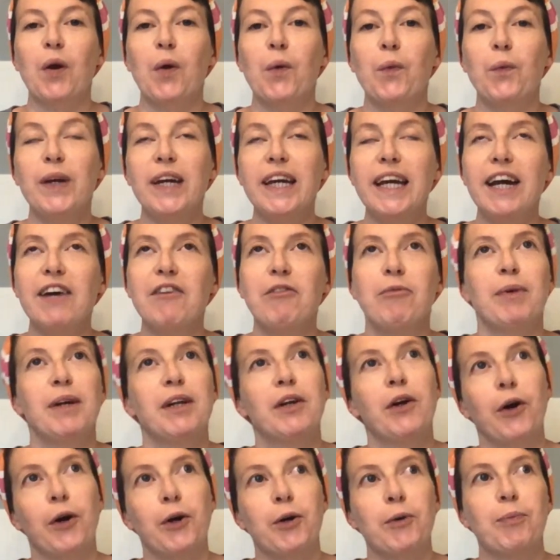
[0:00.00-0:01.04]
We have
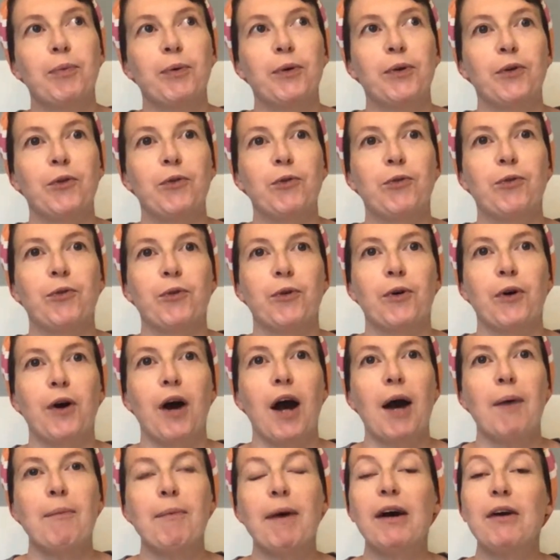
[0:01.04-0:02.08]
been open for
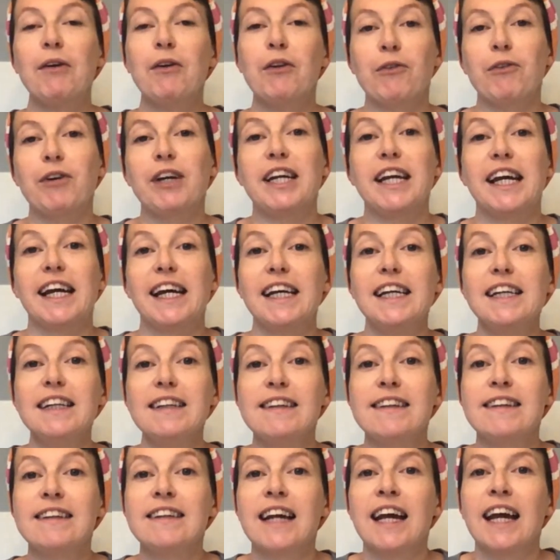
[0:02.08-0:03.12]
about 3
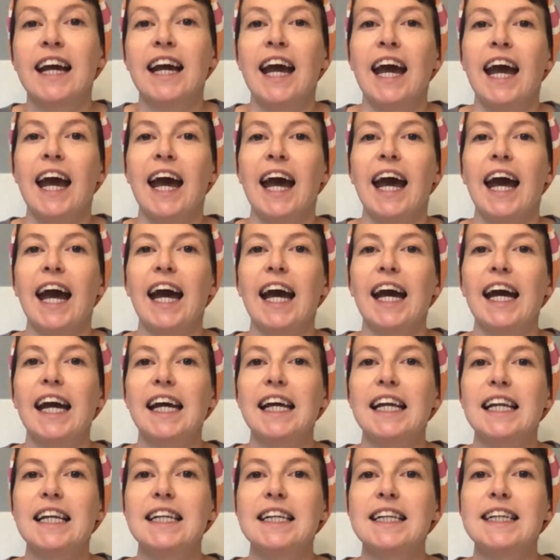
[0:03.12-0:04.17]
years,
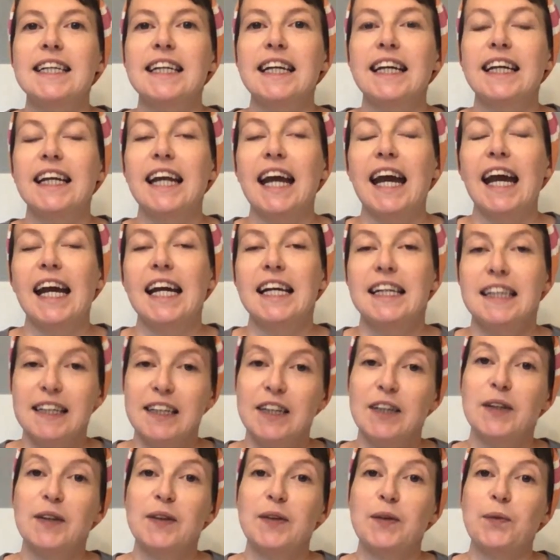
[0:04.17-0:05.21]
and in
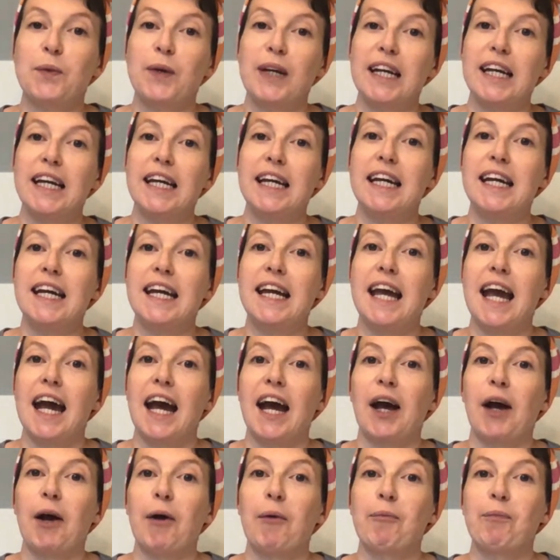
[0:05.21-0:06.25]
essence we
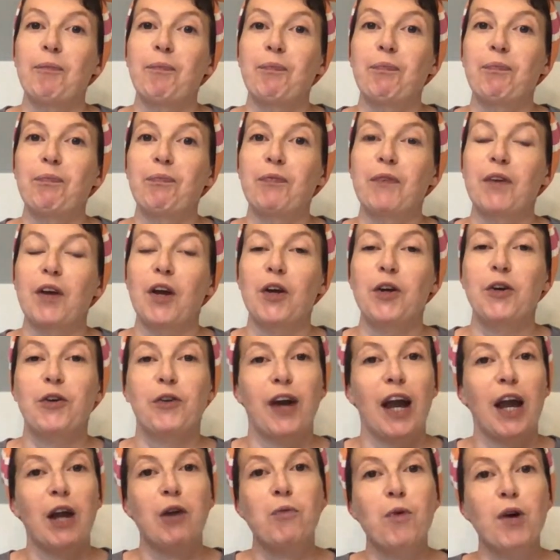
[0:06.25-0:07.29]

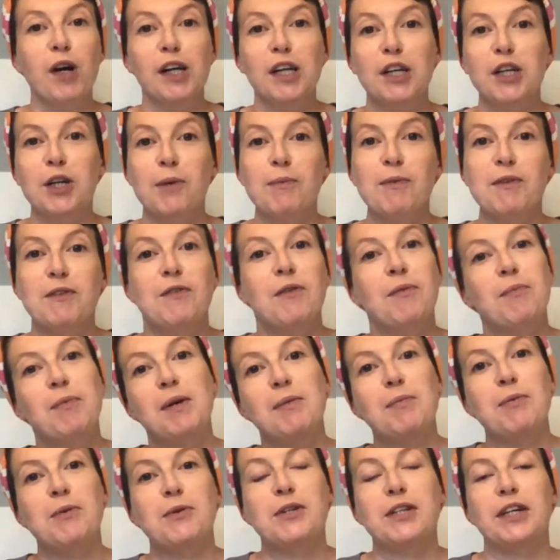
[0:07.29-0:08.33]
create workshops for
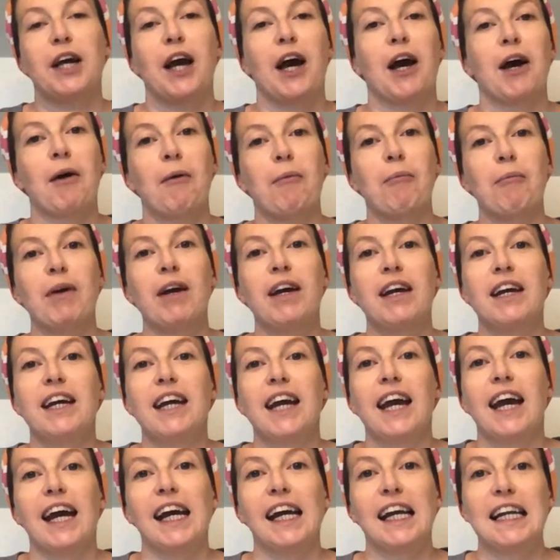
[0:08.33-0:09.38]
people to come
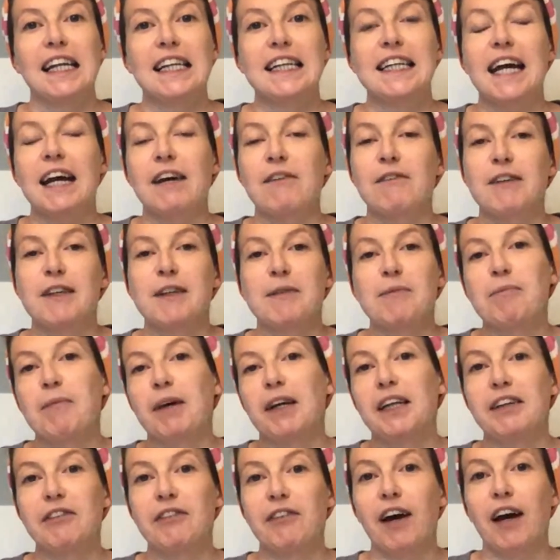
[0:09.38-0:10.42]
and have some
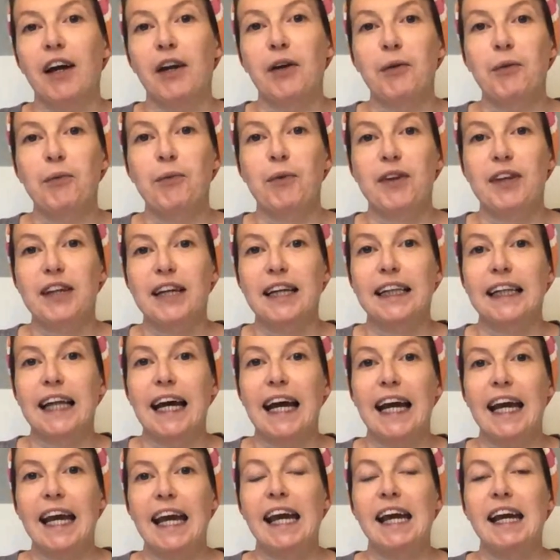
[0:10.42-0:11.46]
muddy fun with
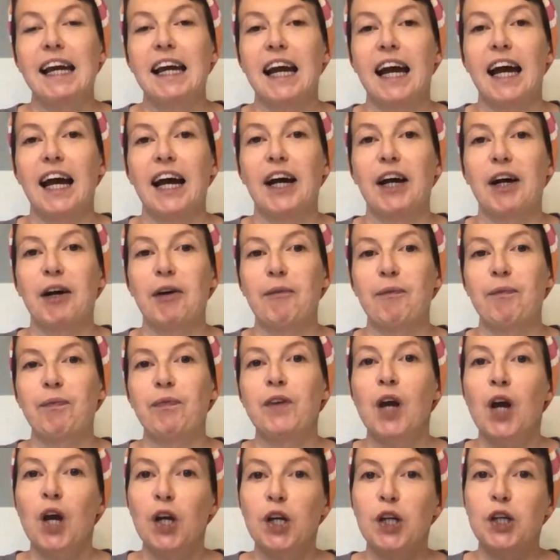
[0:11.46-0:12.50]
clay,
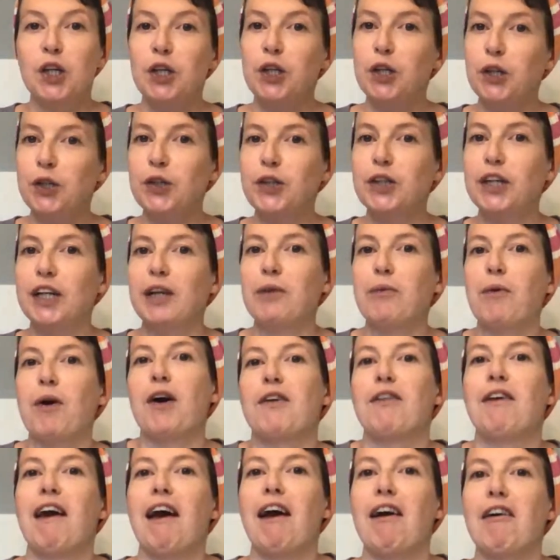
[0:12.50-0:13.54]
usually
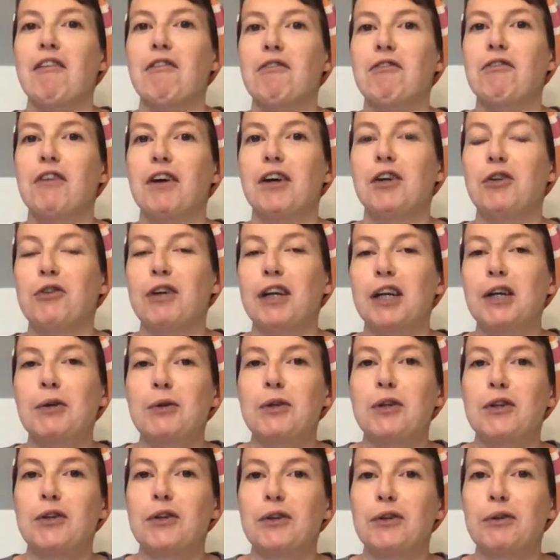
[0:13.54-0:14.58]
while they have a drink or
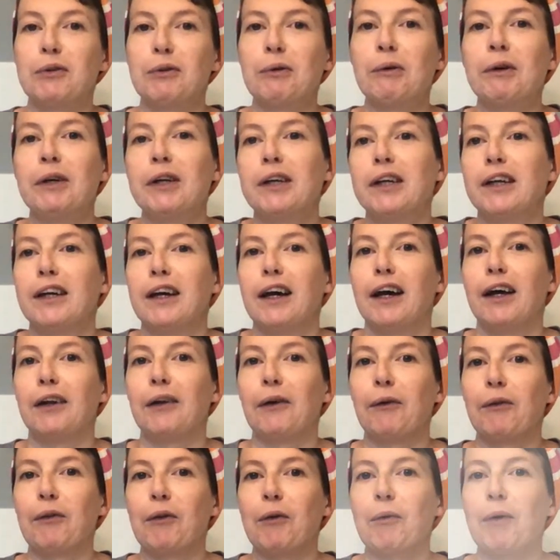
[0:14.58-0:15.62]
two
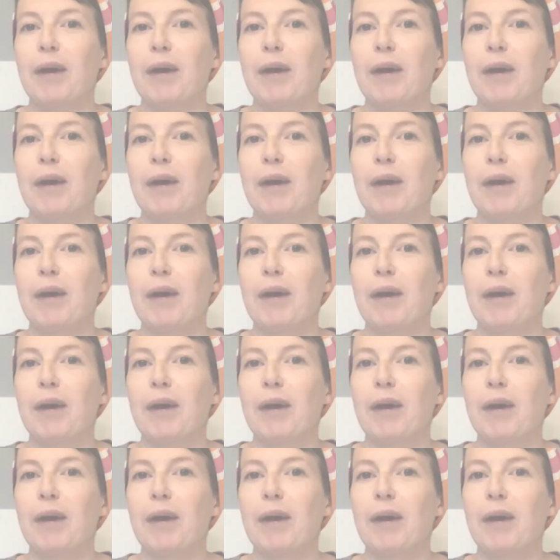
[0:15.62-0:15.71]
along the